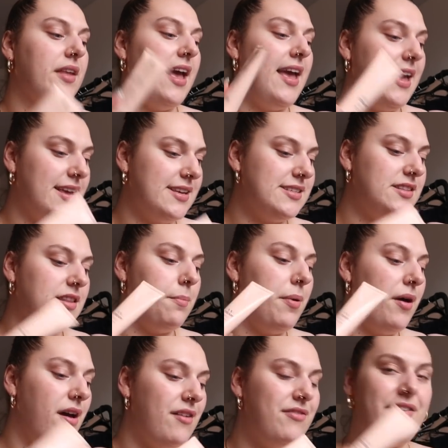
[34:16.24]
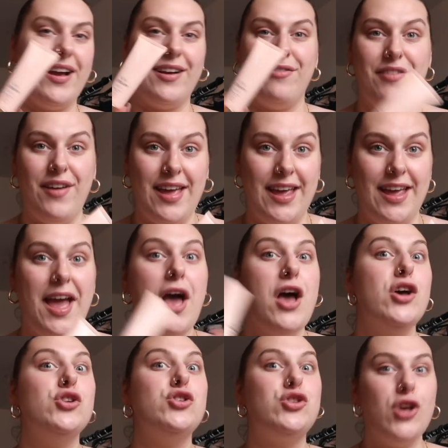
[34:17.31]
is the Perfect V.
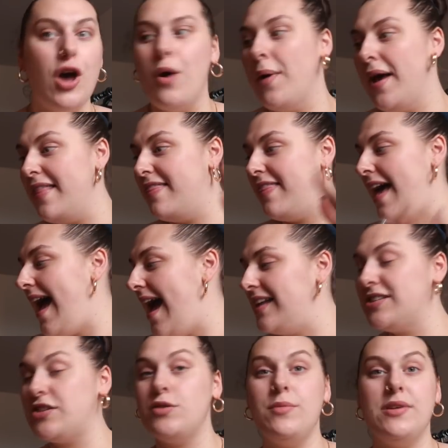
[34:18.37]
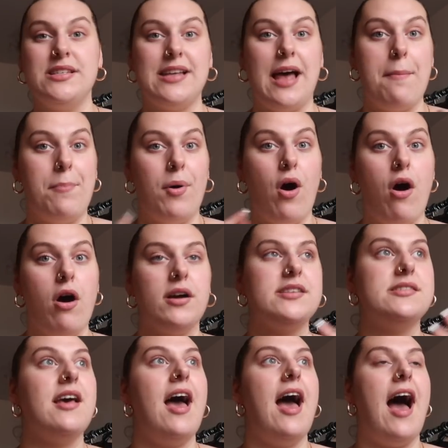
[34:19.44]
So in that Ann Summers like
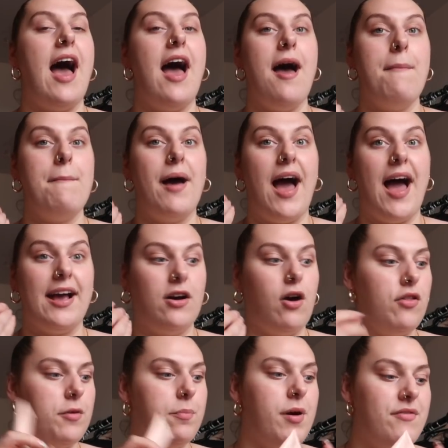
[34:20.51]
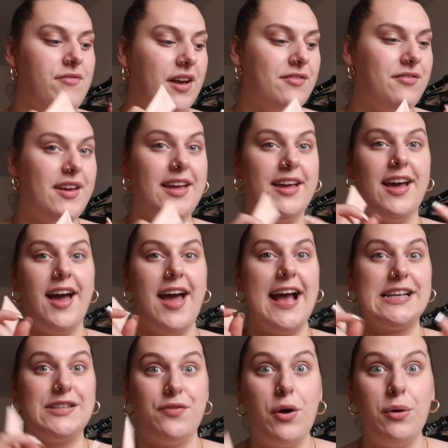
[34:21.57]
box, I got the Perfect V
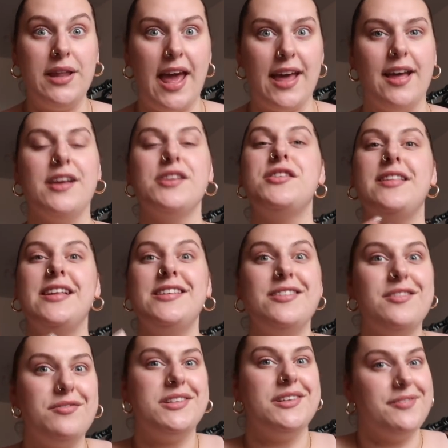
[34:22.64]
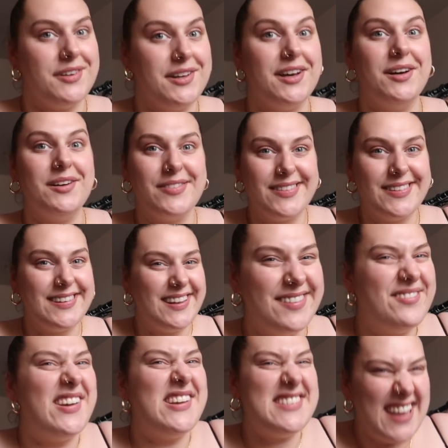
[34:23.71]
exfoliator. So this is obviously for your
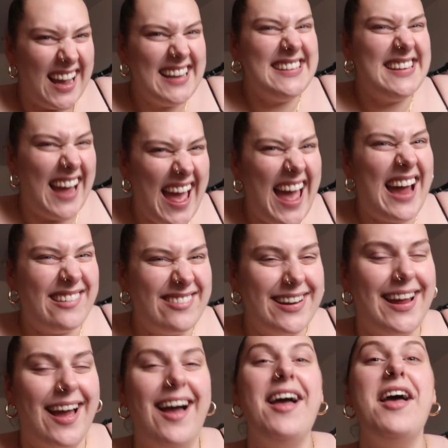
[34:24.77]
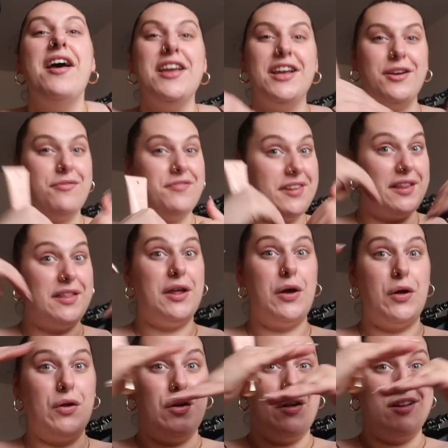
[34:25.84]
vagina area, you know, for the
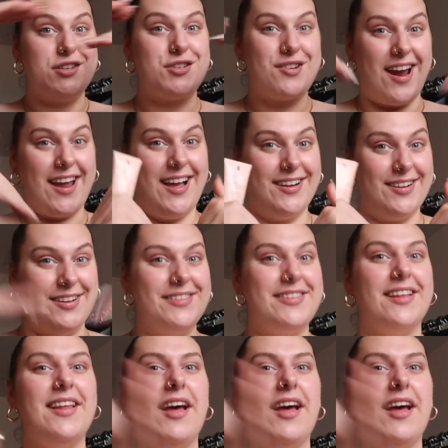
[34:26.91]
little triangle,